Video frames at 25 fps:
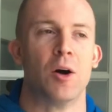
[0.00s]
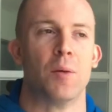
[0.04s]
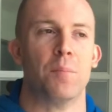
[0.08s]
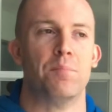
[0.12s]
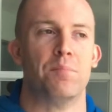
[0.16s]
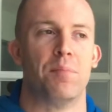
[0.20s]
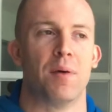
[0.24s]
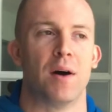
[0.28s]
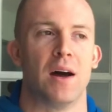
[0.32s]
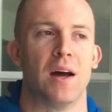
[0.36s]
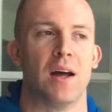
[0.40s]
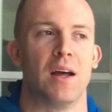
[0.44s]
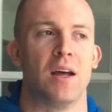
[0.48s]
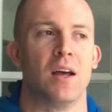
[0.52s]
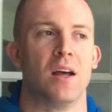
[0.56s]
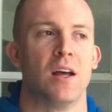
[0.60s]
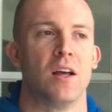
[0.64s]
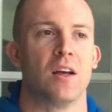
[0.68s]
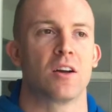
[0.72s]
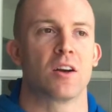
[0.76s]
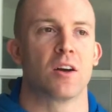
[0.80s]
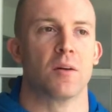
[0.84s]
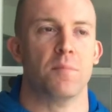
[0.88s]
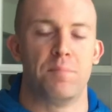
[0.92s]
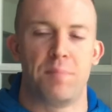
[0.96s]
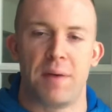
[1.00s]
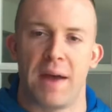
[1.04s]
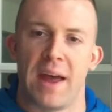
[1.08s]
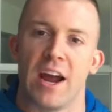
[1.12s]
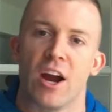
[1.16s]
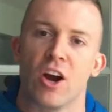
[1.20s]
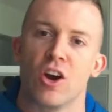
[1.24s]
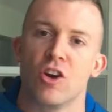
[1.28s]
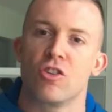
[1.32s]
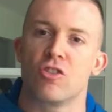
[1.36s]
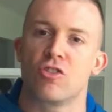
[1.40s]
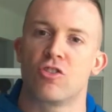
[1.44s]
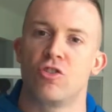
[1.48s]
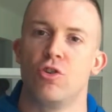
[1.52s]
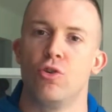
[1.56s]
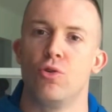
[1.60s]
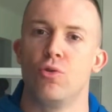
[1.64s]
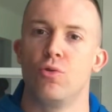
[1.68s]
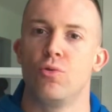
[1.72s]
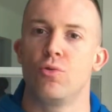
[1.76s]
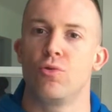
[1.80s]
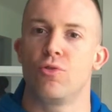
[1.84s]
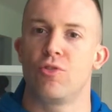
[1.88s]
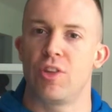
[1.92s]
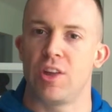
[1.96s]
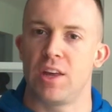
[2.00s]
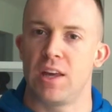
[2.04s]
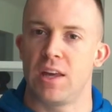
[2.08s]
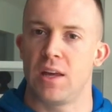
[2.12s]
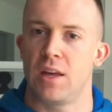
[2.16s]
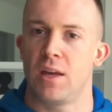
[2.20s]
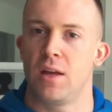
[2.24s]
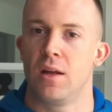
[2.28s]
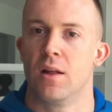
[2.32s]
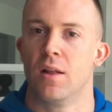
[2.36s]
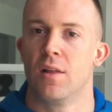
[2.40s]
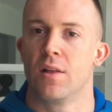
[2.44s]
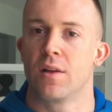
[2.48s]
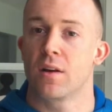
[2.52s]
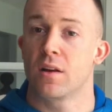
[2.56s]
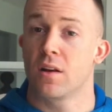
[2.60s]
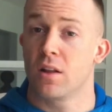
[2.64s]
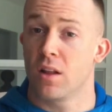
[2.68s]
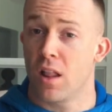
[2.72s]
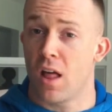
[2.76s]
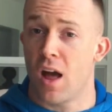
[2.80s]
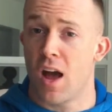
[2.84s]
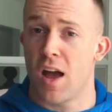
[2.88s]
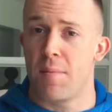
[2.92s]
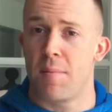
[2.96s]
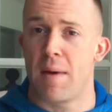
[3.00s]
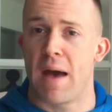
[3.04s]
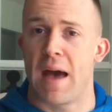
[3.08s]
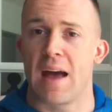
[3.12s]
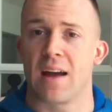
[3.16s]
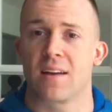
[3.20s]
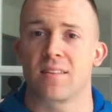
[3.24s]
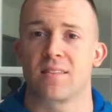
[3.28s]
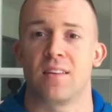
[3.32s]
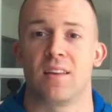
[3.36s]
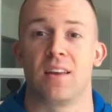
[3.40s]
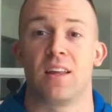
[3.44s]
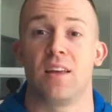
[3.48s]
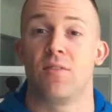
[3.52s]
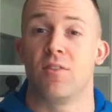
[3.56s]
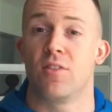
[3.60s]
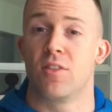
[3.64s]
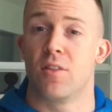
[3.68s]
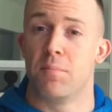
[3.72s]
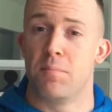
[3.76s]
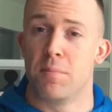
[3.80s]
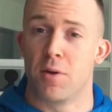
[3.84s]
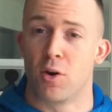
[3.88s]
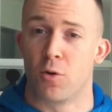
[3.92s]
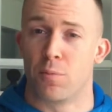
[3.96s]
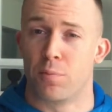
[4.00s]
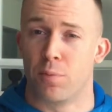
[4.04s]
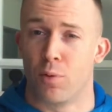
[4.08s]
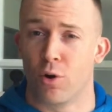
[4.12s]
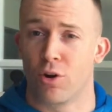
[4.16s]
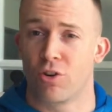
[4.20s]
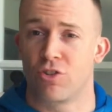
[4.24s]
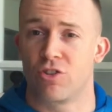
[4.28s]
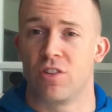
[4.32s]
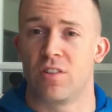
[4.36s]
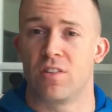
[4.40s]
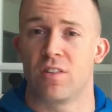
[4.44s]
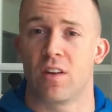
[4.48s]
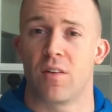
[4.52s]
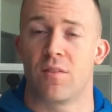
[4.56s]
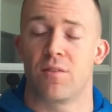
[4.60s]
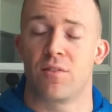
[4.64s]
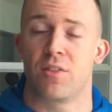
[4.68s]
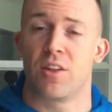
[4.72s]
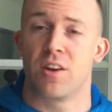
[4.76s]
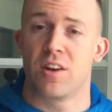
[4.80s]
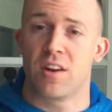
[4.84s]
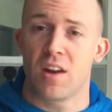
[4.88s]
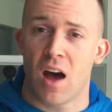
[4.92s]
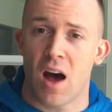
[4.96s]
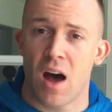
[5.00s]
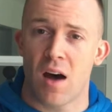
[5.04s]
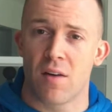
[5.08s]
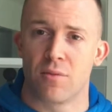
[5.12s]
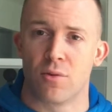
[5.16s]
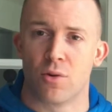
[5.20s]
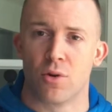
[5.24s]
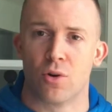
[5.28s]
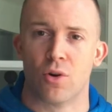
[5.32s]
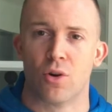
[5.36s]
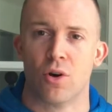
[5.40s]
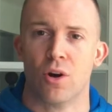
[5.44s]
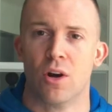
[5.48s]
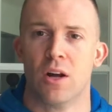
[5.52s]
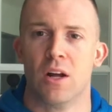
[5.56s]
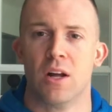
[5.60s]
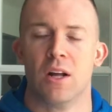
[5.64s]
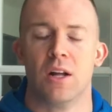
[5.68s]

but compared to the climax and even the middle portions of the novel,